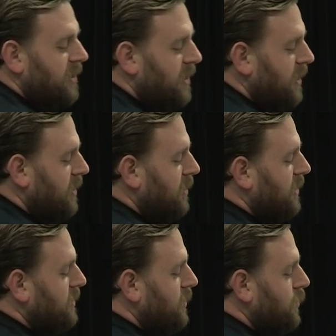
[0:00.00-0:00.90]
It
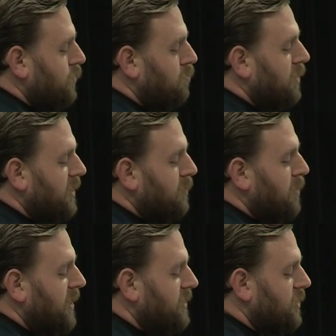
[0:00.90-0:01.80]
lets you blend the
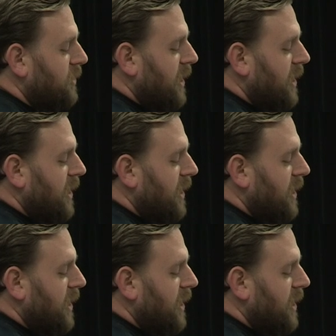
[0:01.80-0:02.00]
paints onto